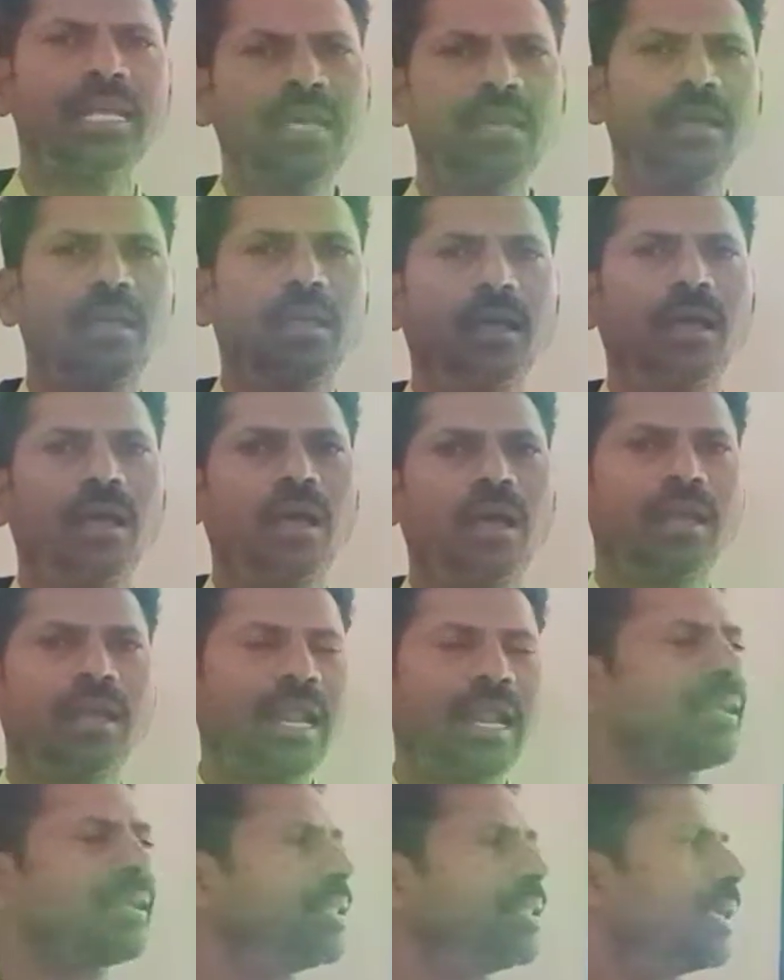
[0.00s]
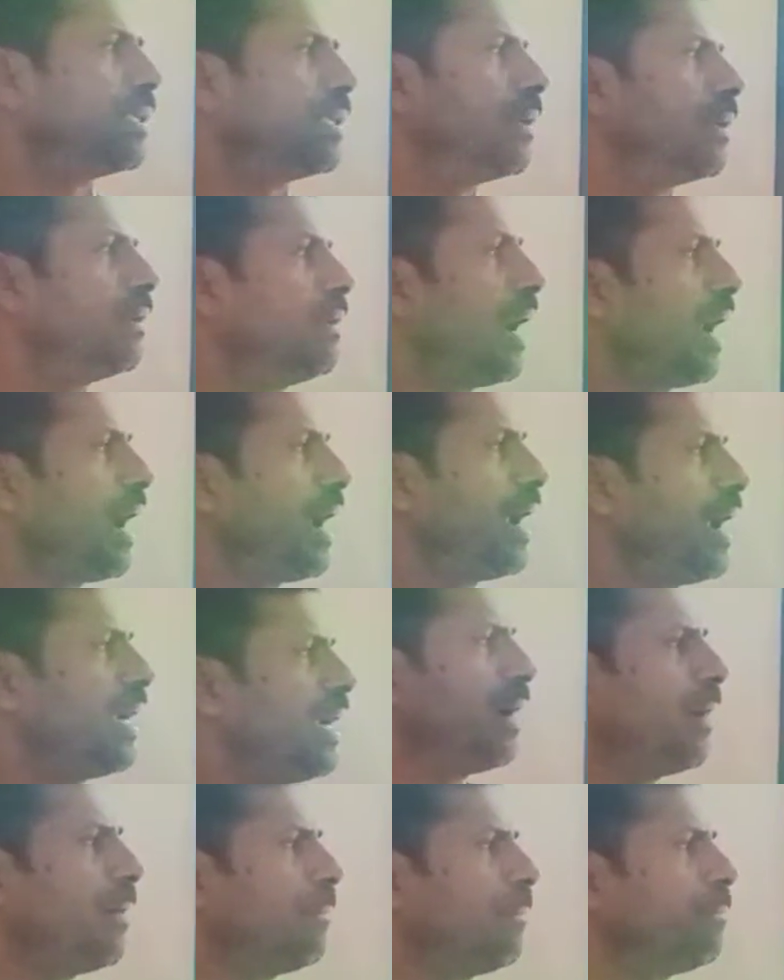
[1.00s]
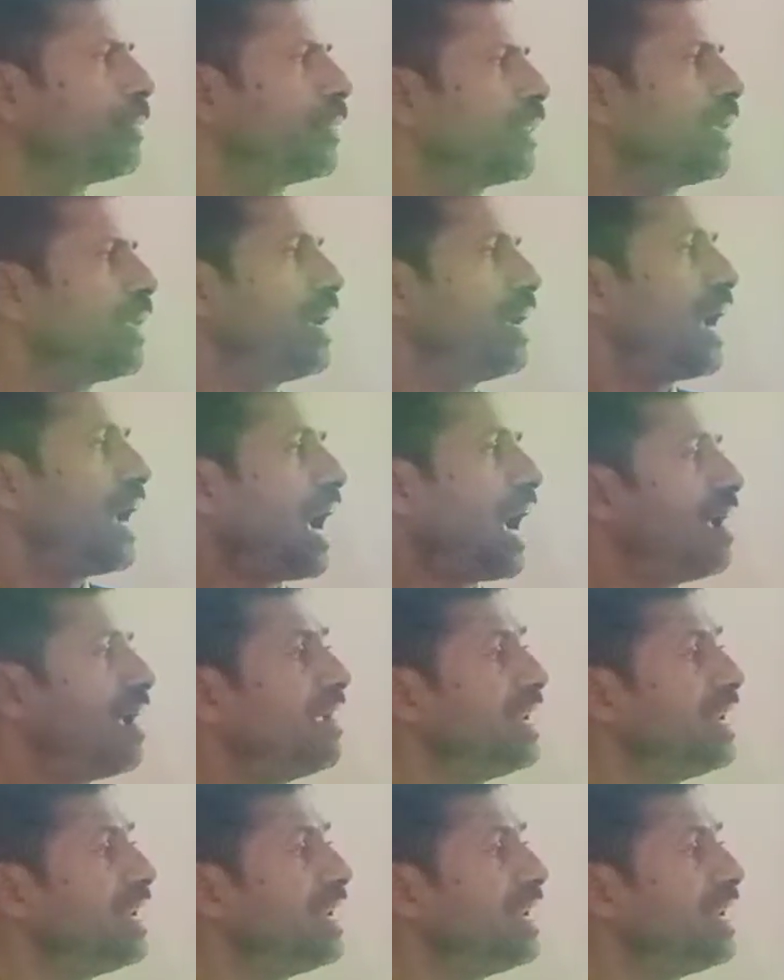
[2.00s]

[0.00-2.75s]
like that. And I will